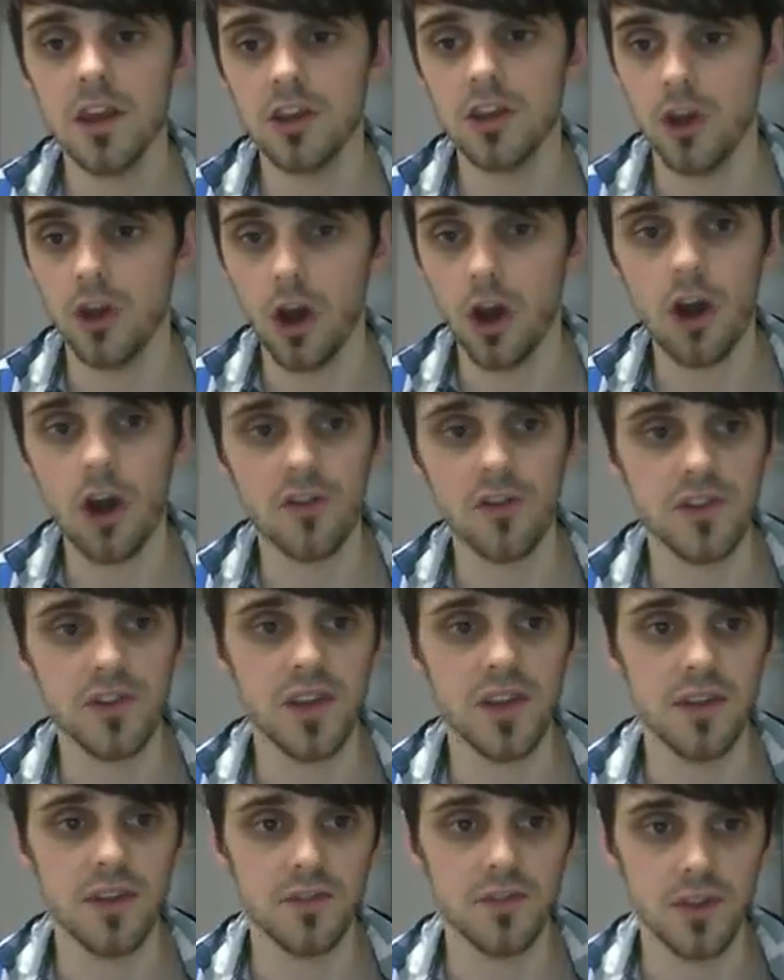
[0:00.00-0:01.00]
you know, after
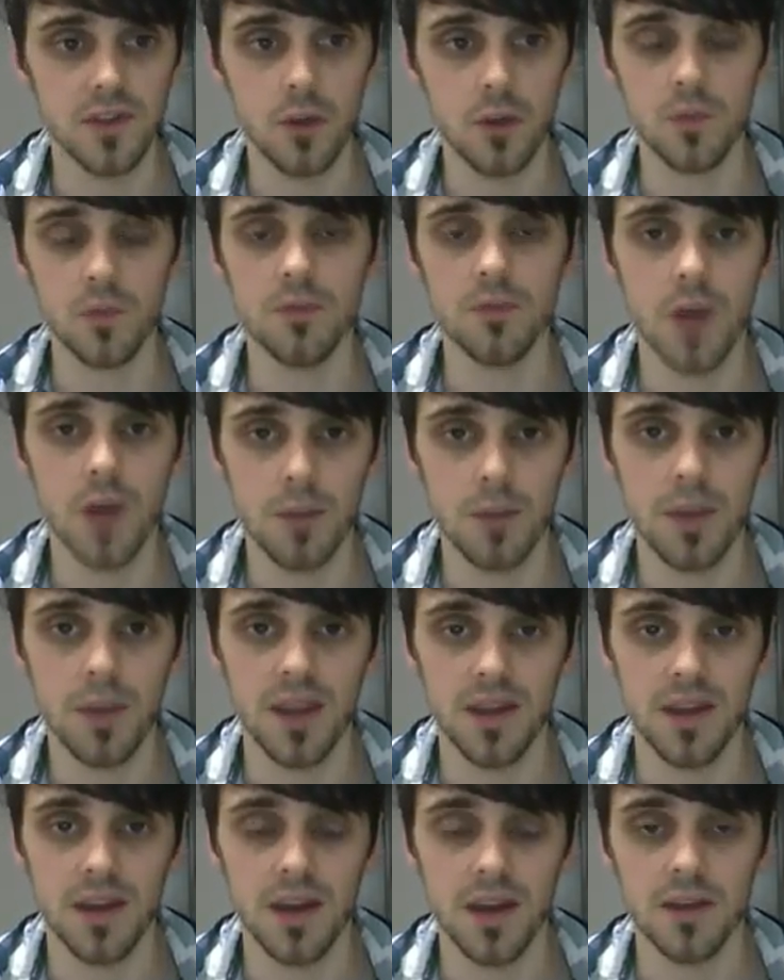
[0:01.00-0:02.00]
they've done with my
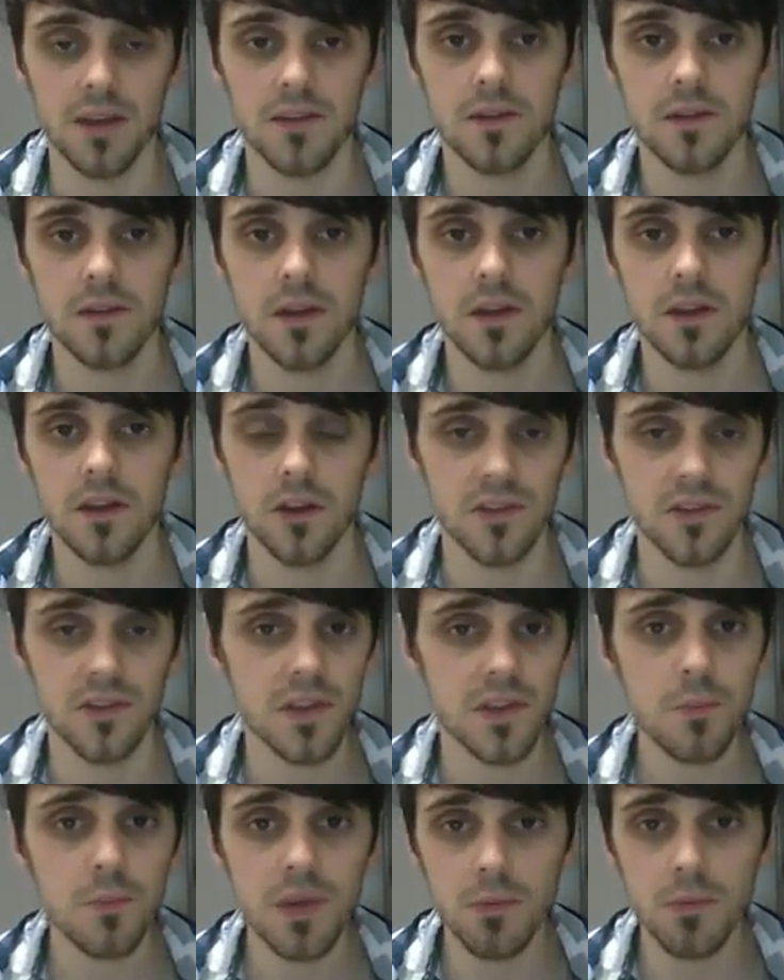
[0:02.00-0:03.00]
paying ads. You know,
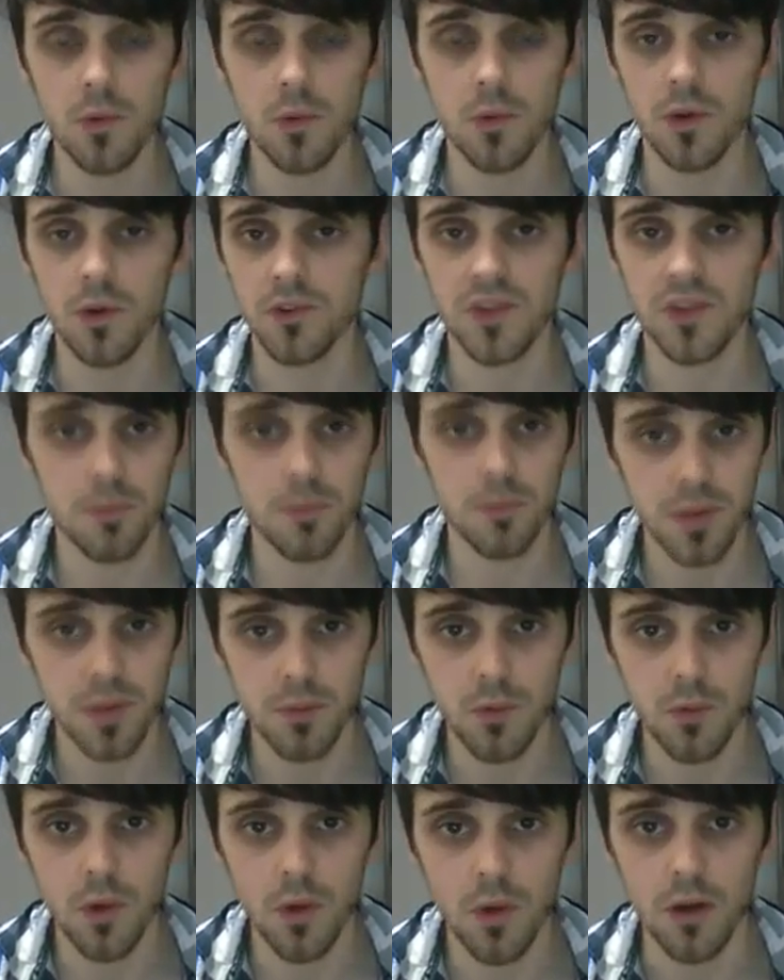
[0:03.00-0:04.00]
some people will, some
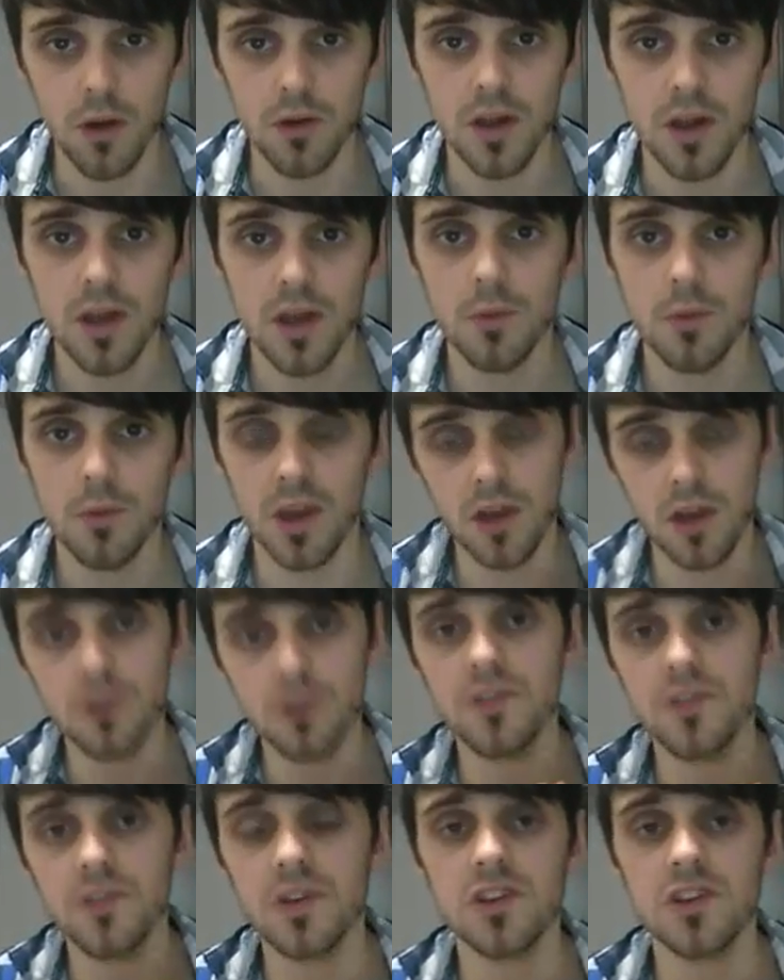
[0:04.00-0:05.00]
people won't, but it
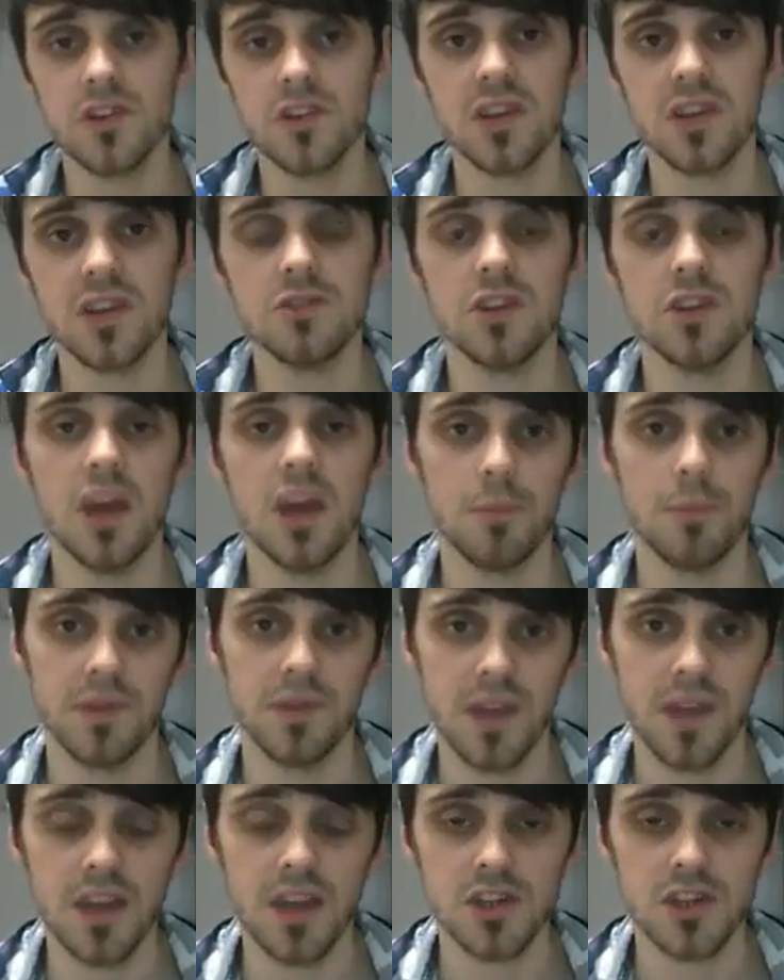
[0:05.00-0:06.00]
also just gives you that
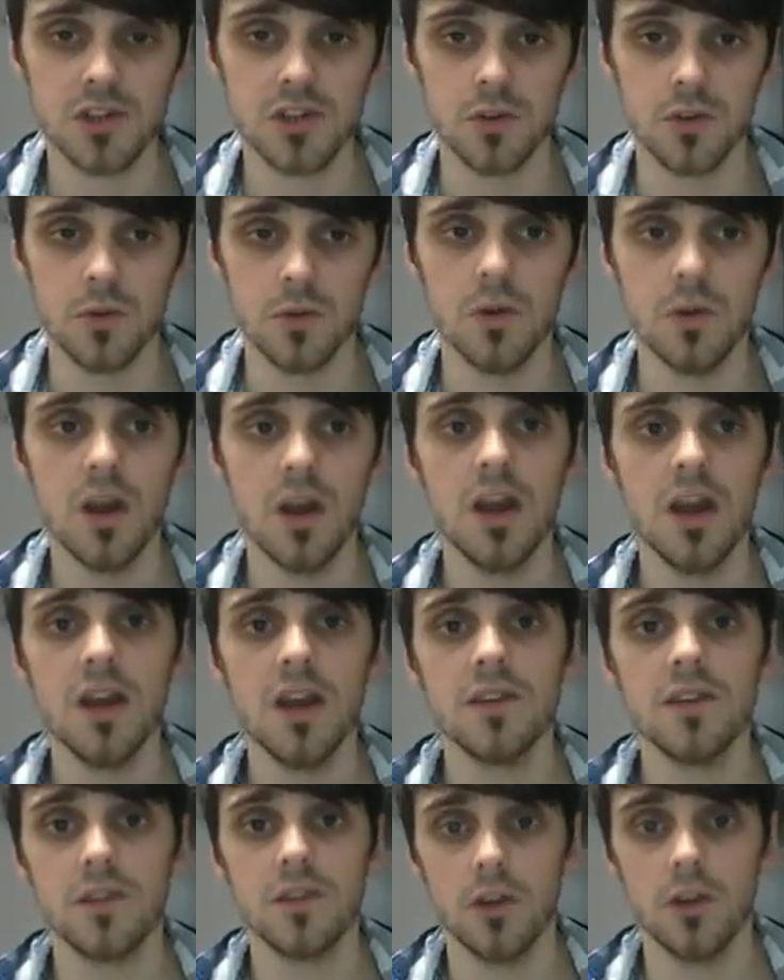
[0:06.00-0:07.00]
potential
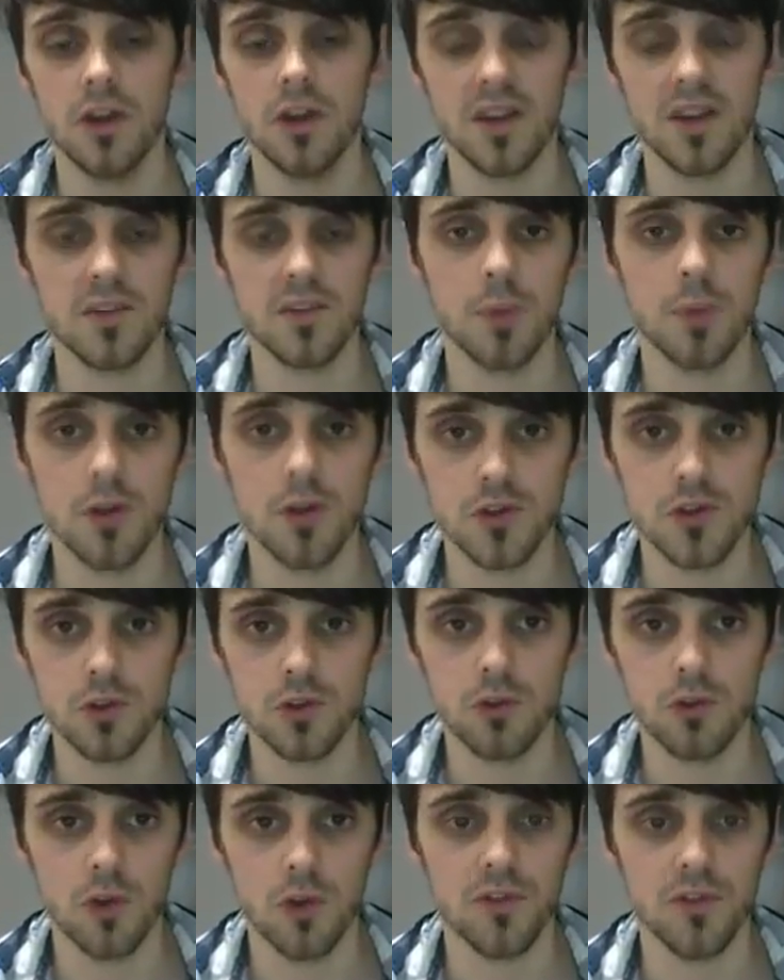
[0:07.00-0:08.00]
to expose
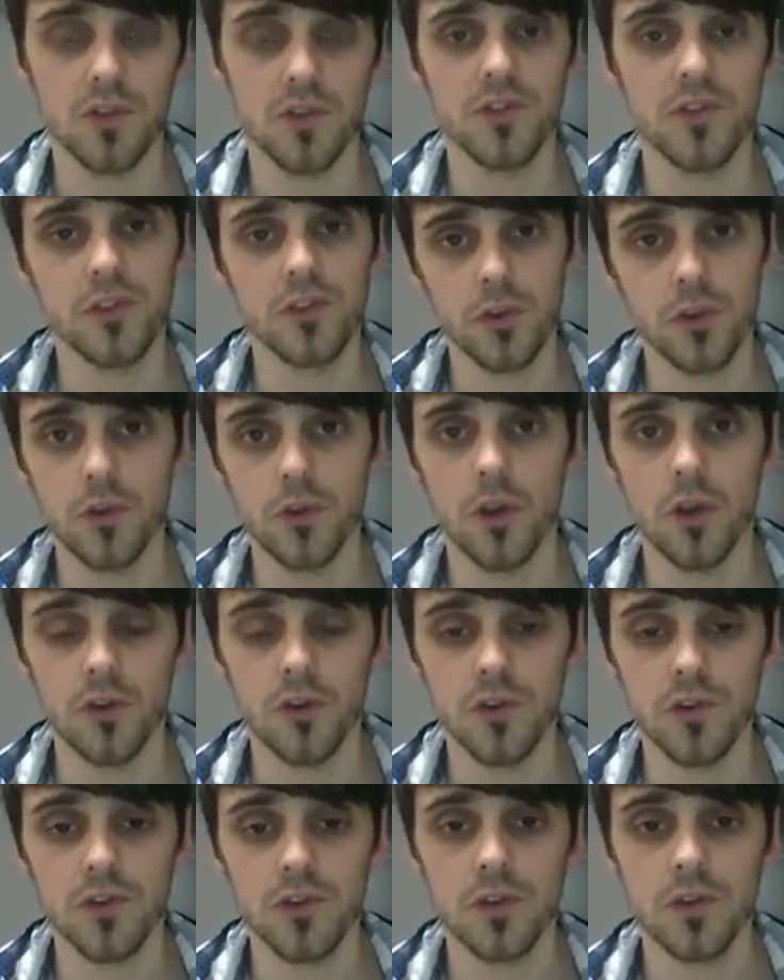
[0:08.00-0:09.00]
your offers to
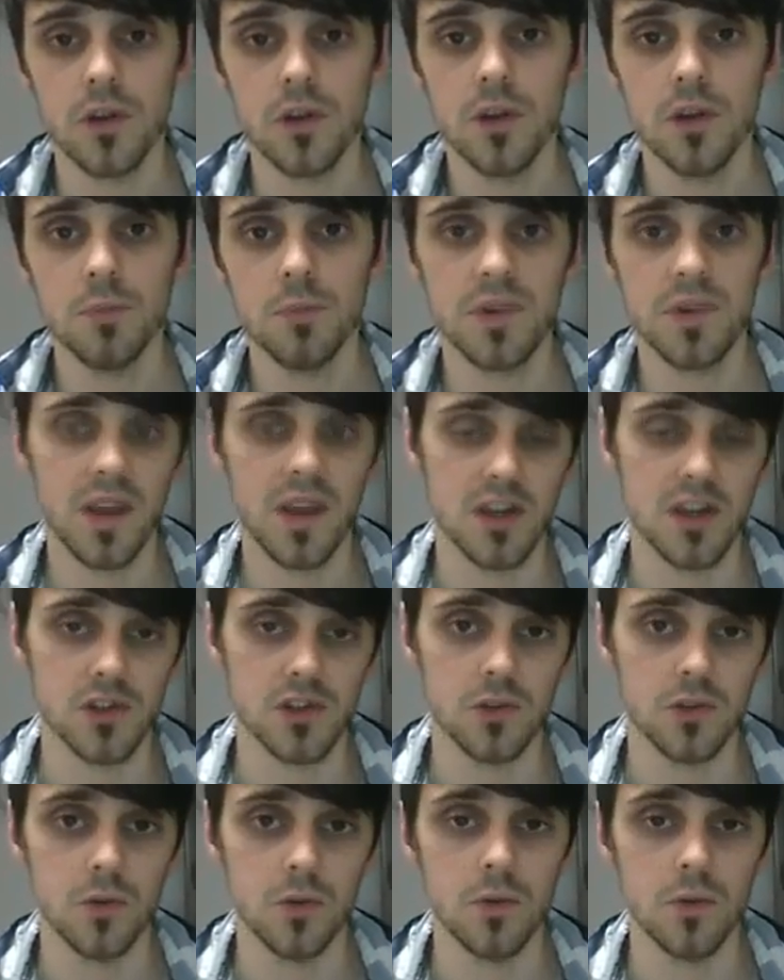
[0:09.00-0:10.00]
those
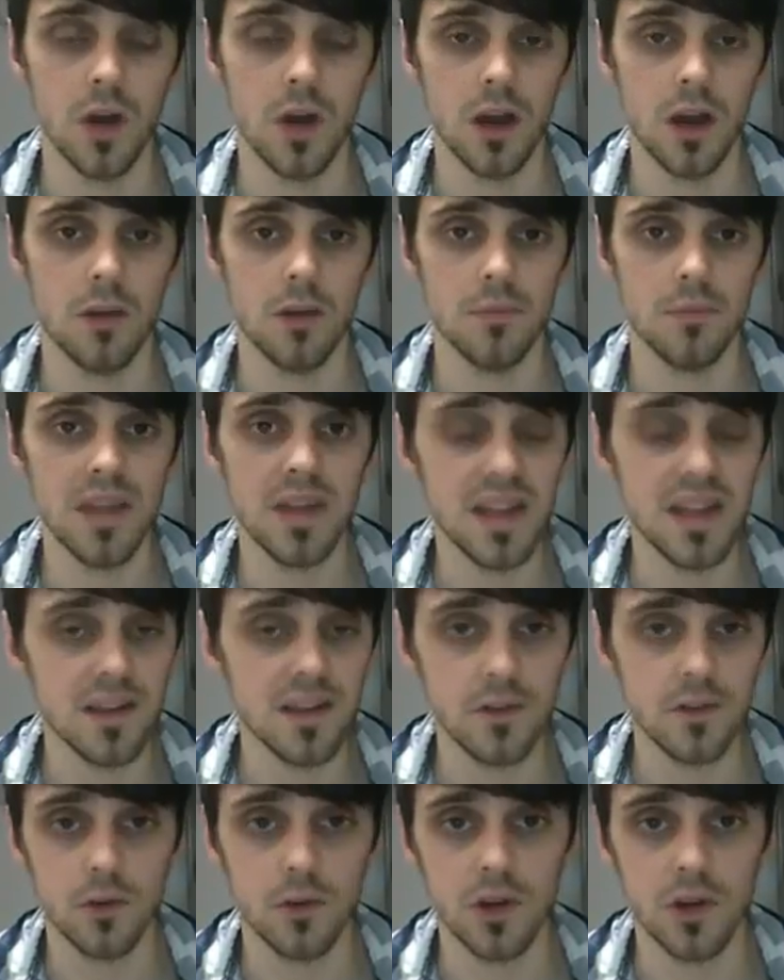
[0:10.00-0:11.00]
potential
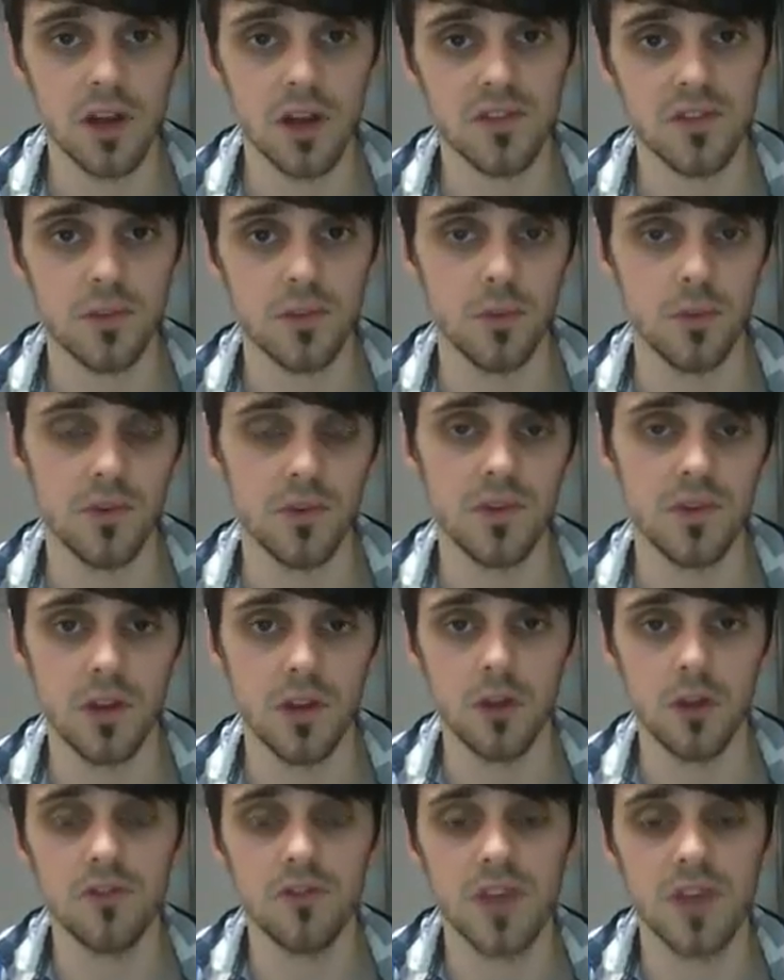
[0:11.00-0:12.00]
leads or customers, you
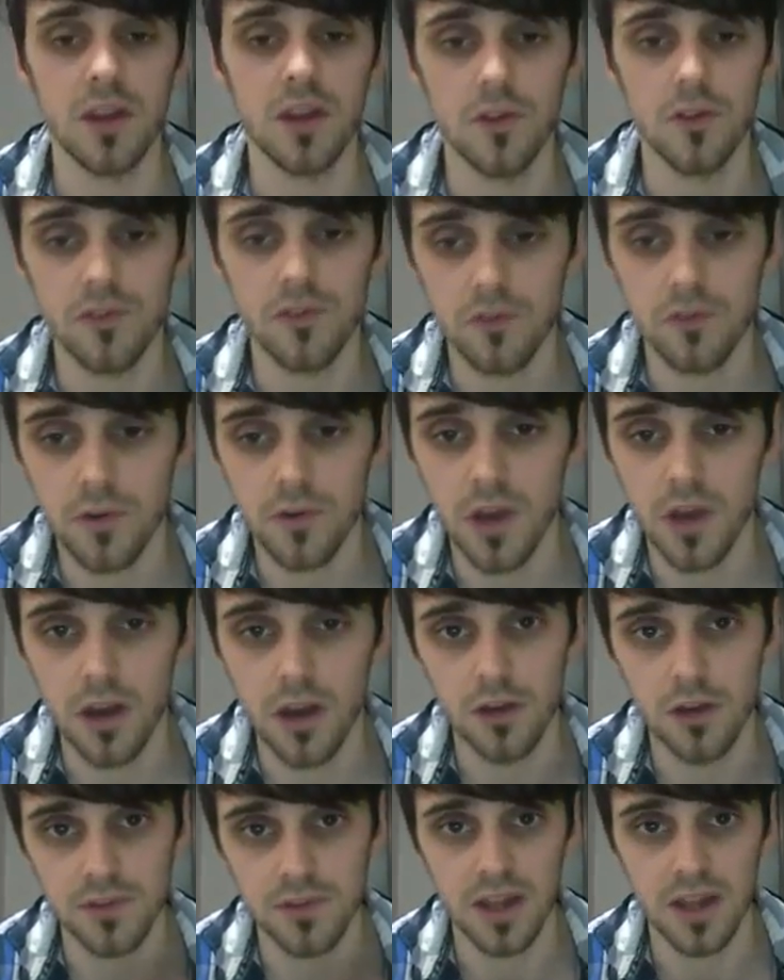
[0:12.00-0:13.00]
know, down
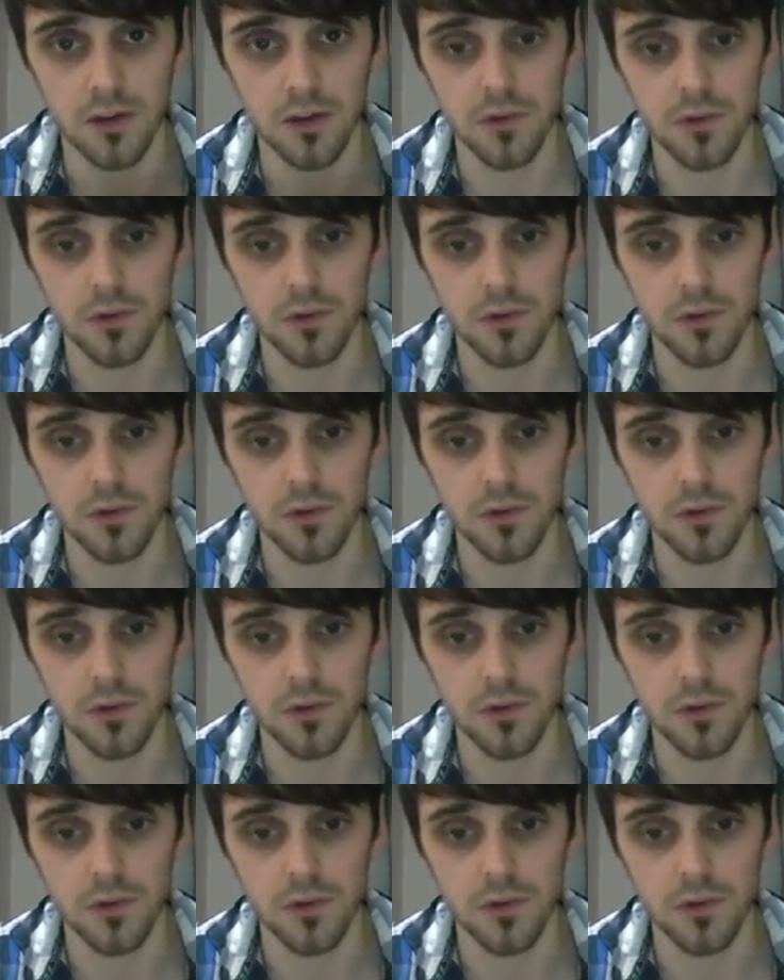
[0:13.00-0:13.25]
the